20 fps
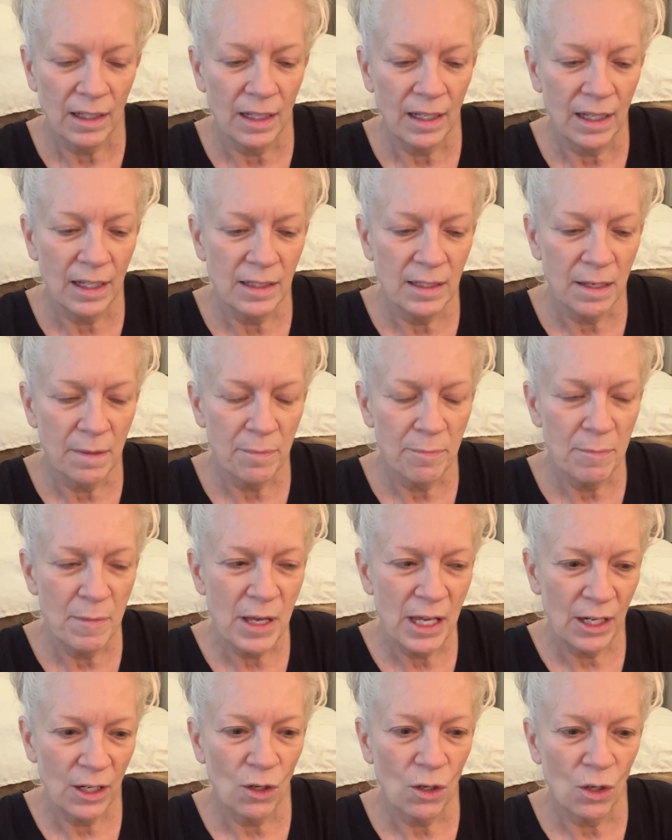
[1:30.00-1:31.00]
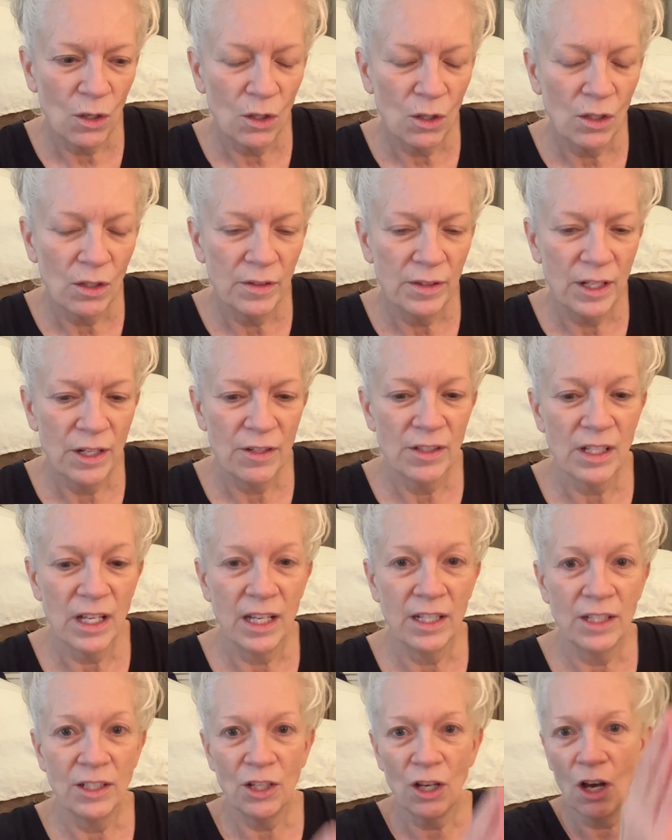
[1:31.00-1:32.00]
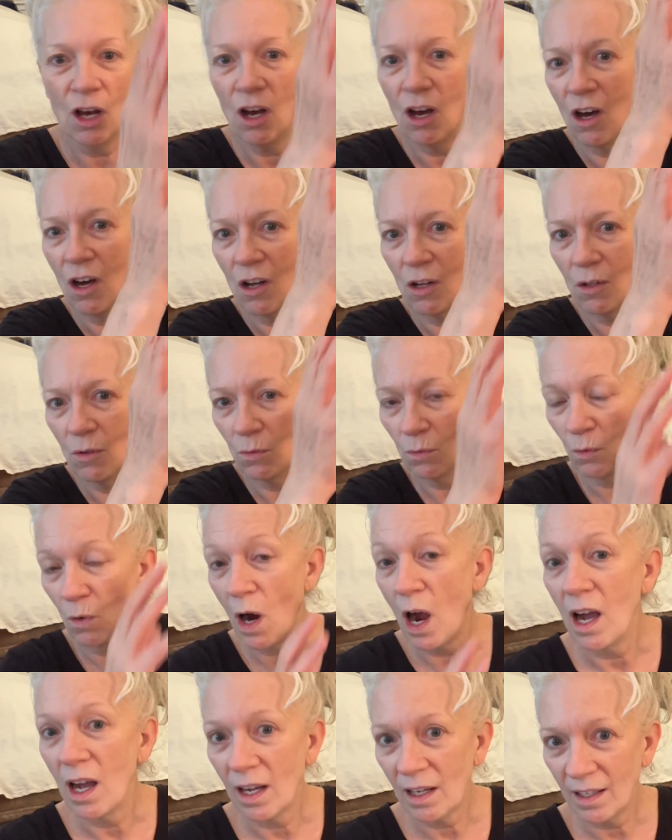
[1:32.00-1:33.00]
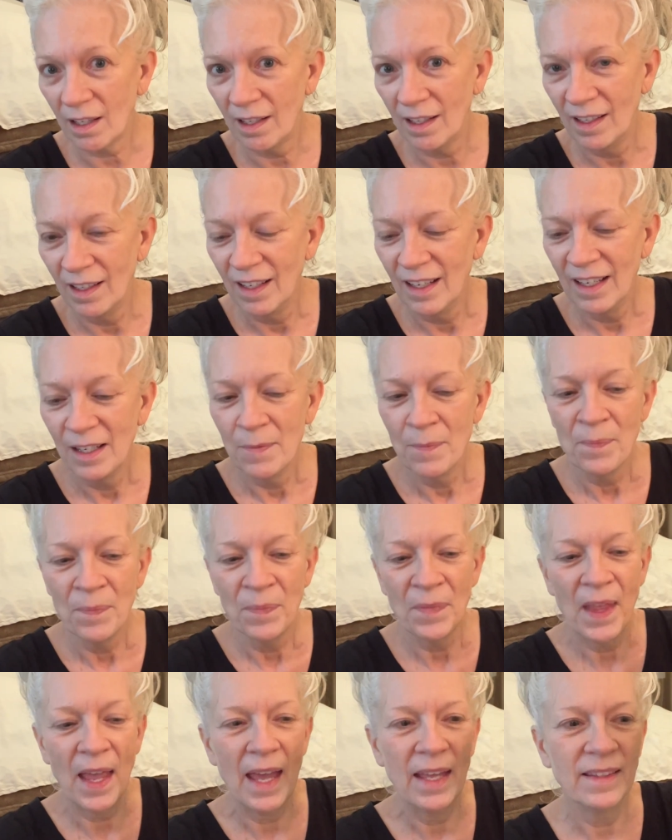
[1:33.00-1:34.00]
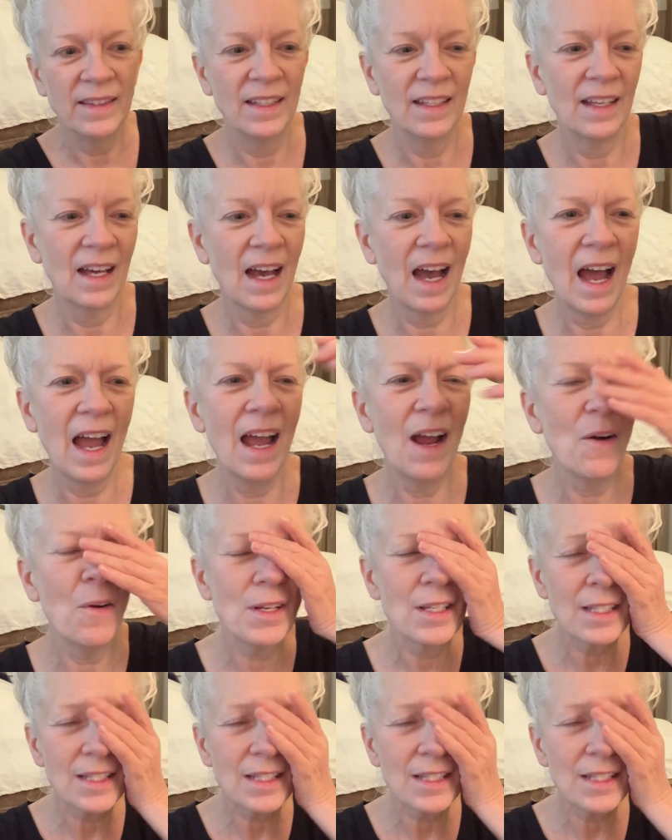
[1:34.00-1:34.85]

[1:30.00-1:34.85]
in the middle, there's a tall rock. And I always